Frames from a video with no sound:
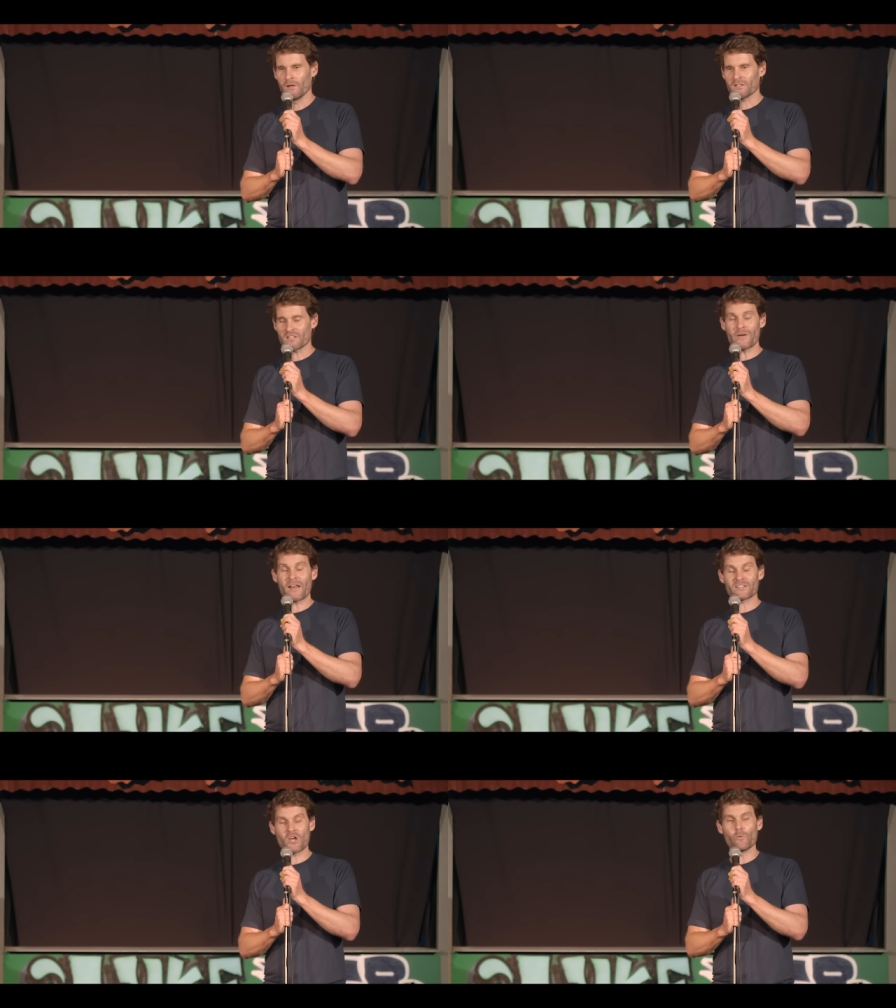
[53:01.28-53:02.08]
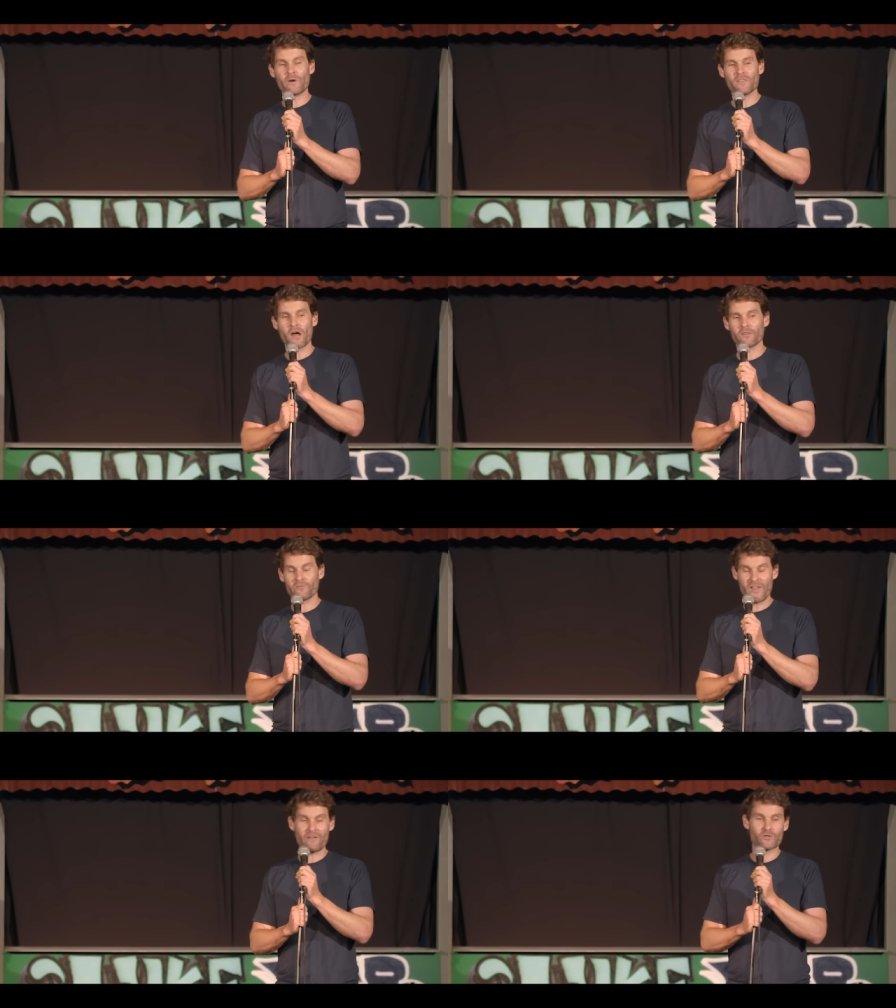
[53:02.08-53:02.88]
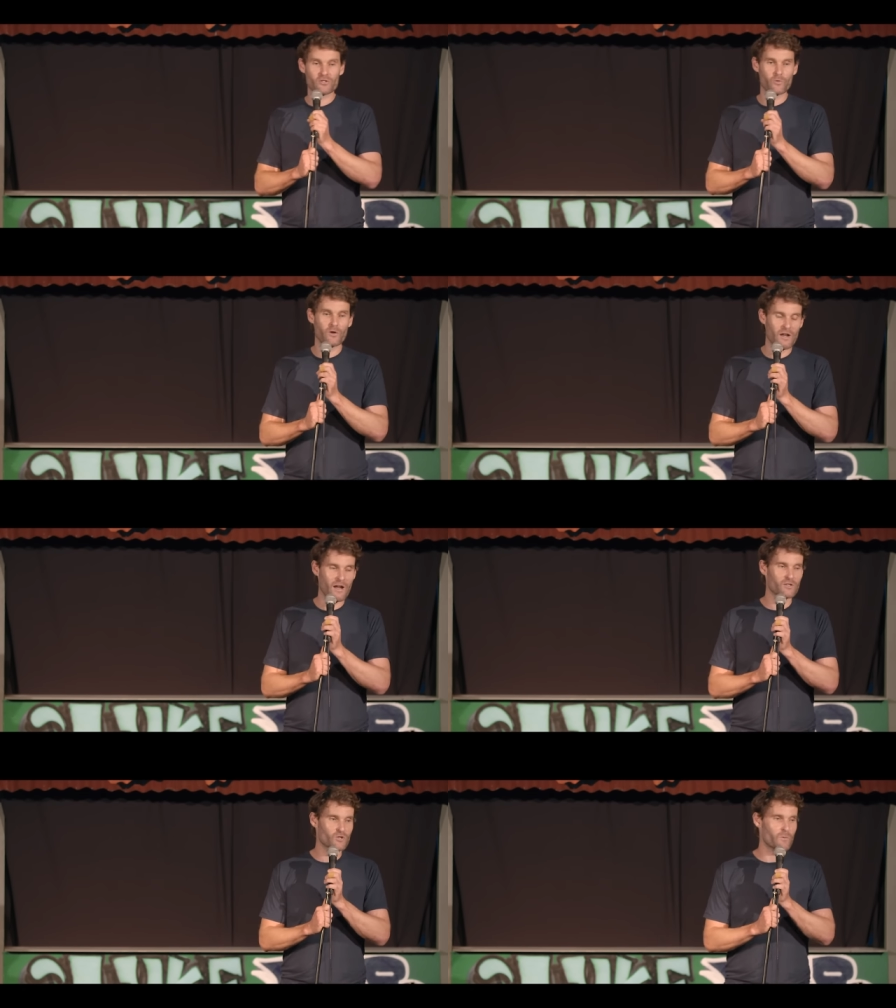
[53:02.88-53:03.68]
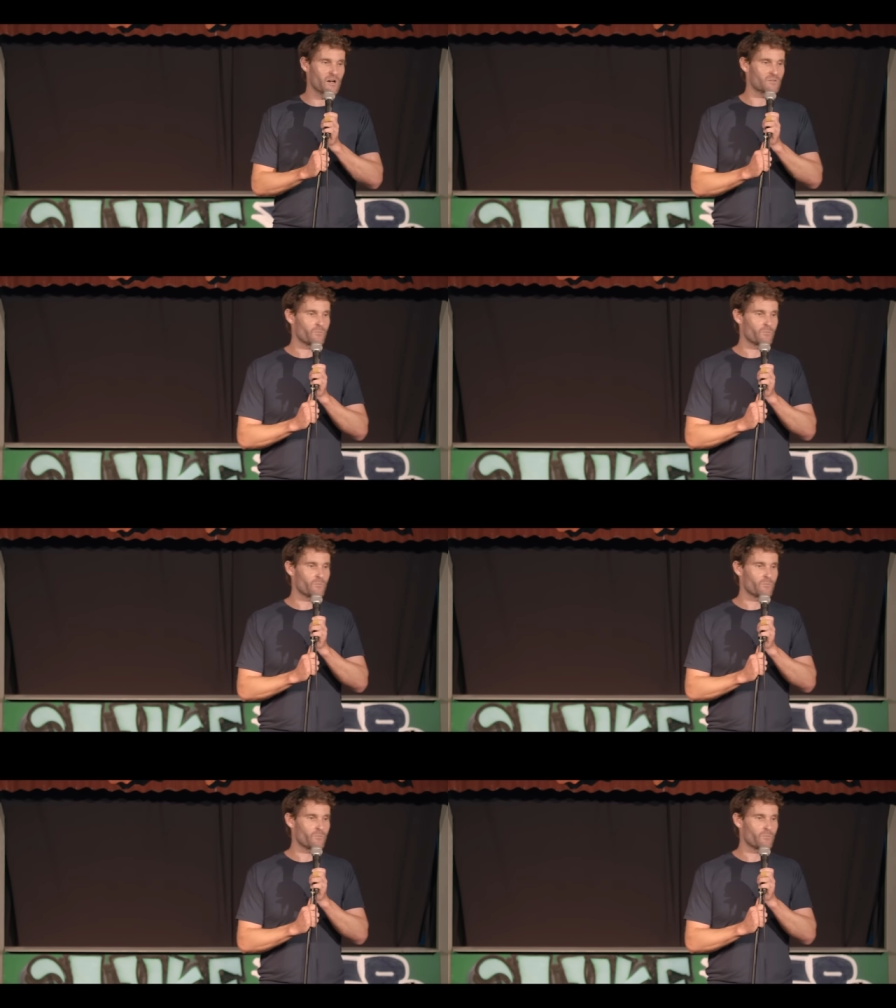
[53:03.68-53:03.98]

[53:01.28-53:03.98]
If someone had told me though that for an average two hundred and eighty-two bucks a